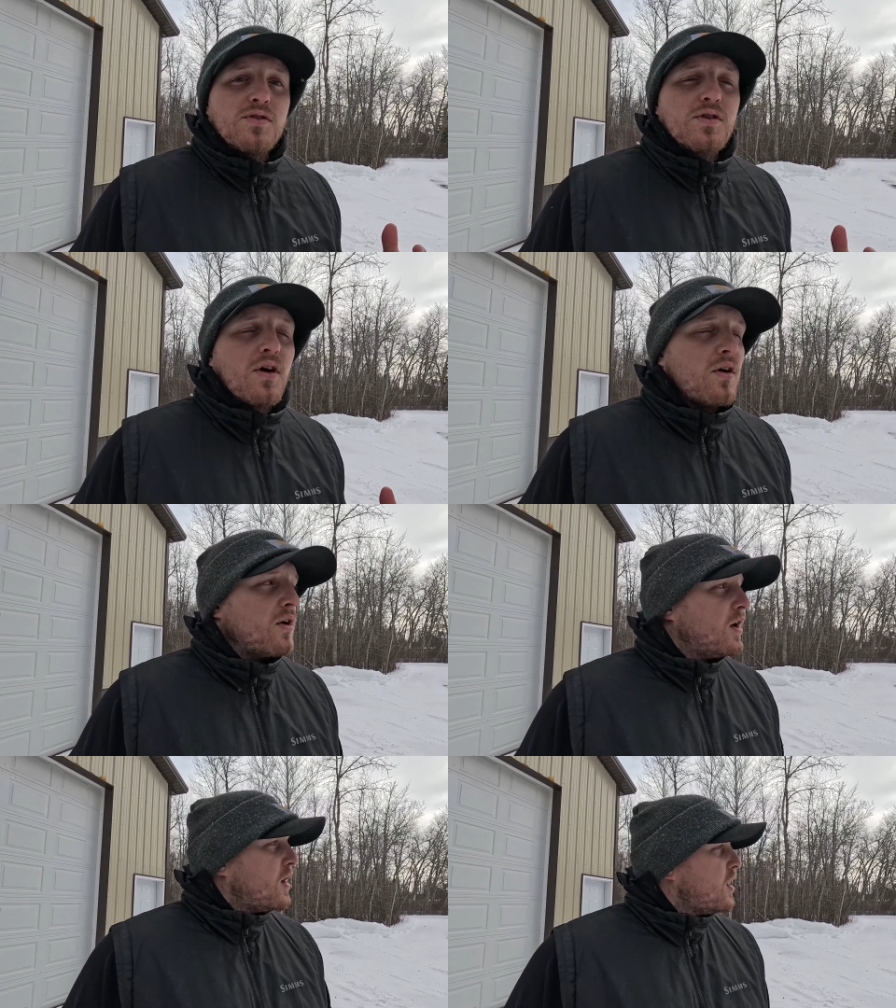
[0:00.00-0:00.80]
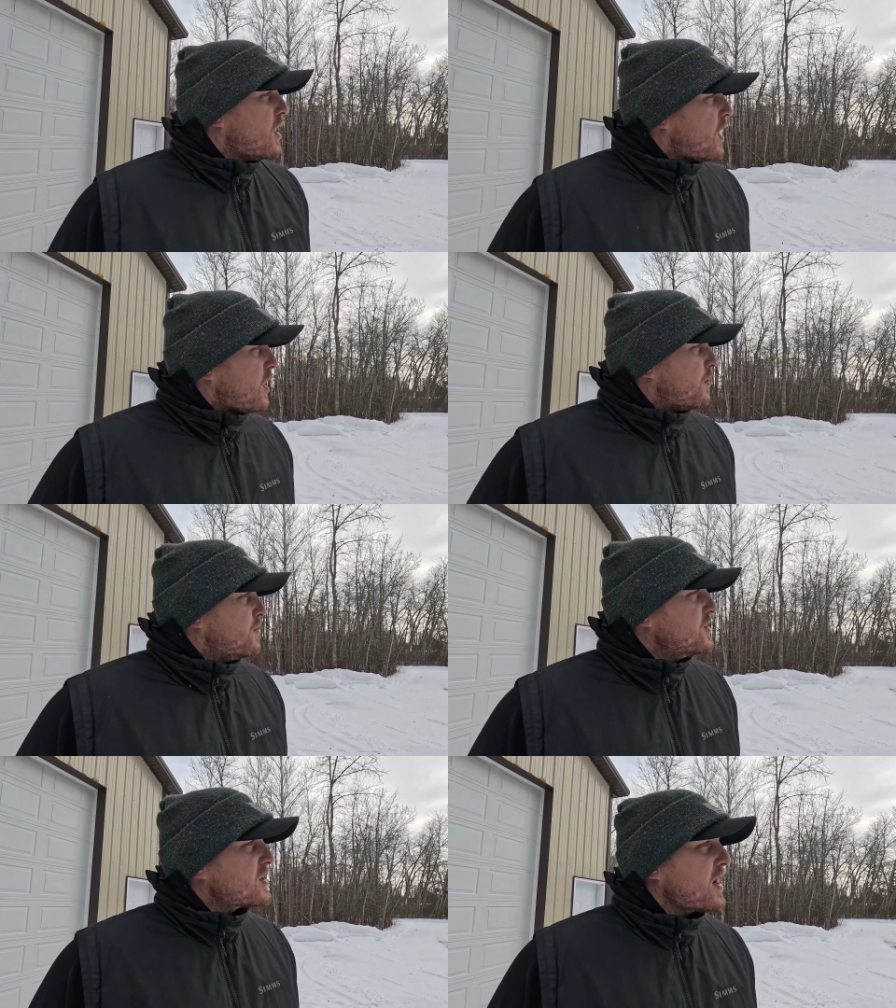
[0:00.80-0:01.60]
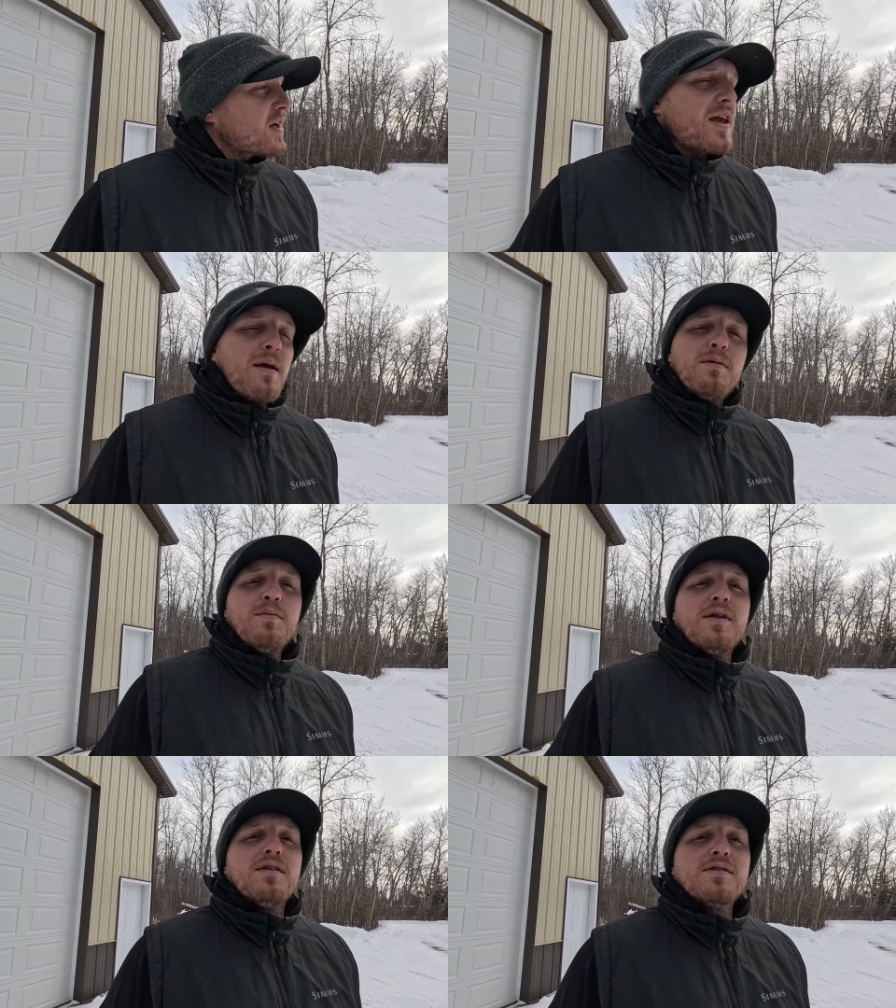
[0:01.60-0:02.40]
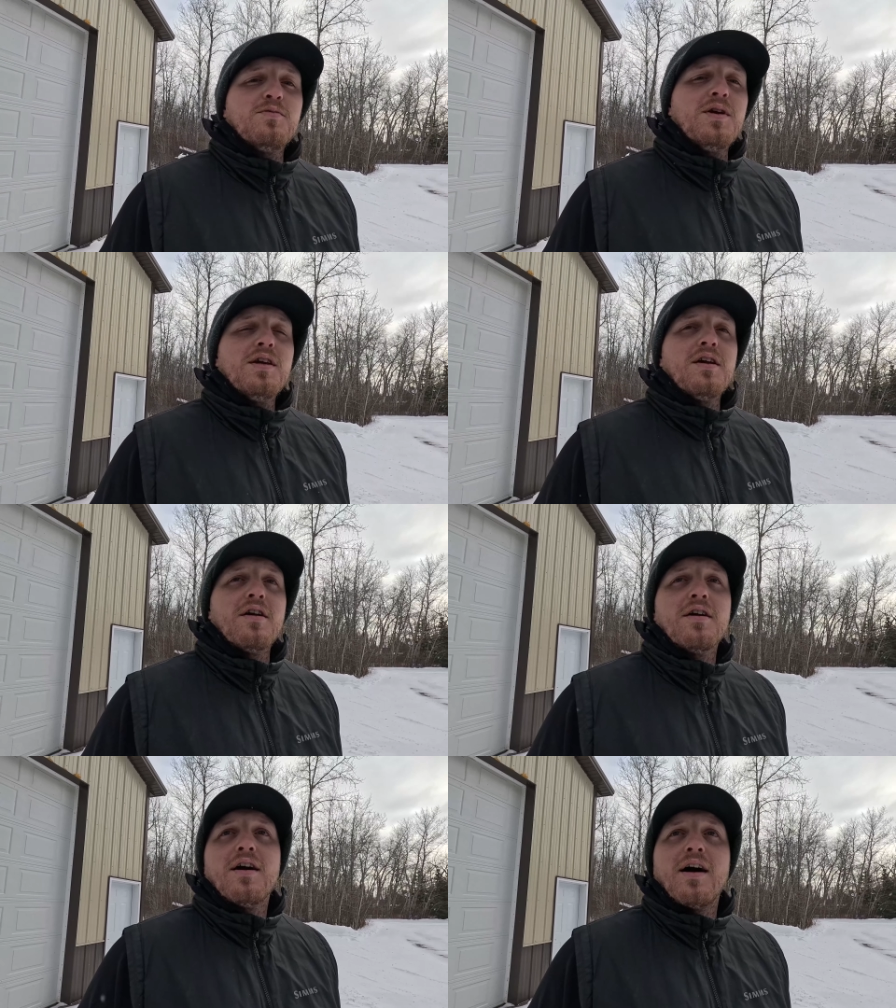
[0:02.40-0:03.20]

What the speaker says: So this kind of came to me this week here.